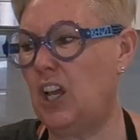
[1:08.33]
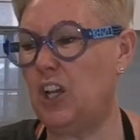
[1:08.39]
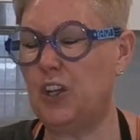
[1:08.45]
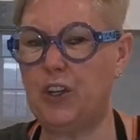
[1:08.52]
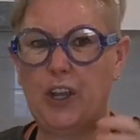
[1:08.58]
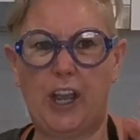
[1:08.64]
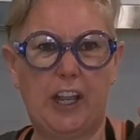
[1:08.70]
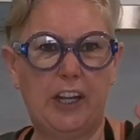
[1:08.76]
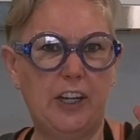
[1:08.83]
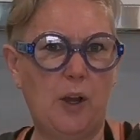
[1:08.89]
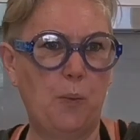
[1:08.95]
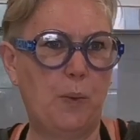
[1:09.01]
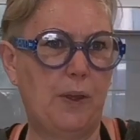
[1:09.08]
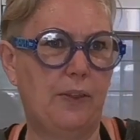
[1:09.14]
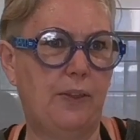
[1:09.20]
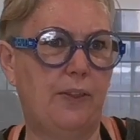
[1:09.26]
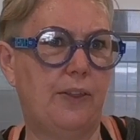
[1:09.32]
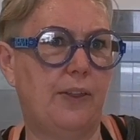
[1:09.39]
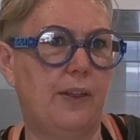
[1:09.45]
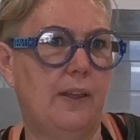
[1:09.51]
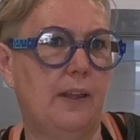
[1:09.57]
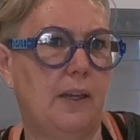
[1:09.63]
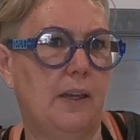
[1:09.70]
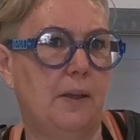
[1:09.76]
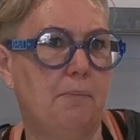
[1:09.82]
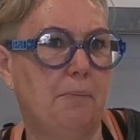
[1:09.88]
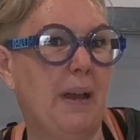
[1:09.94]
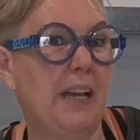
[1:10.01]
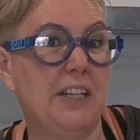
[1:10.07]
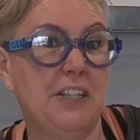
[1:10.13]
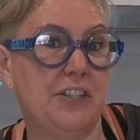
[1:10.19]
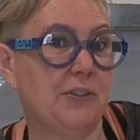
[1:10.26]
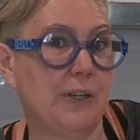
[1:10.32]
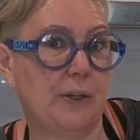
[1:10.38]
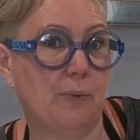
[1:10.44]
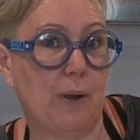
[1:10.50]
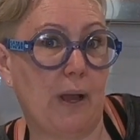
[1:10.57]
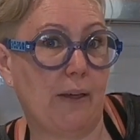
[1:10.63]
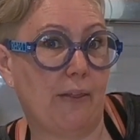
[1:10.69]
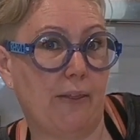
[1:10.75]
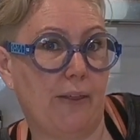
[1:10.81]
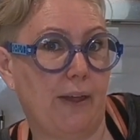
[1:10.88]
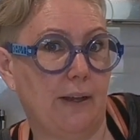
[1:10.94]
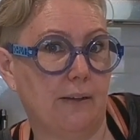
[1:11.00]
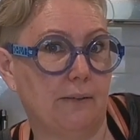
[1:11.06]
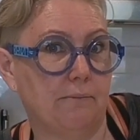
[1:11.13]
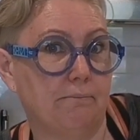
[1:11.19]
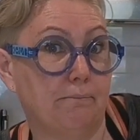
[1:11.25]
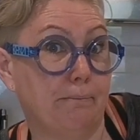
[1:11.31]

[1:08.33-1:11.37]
you end up with pastry rather than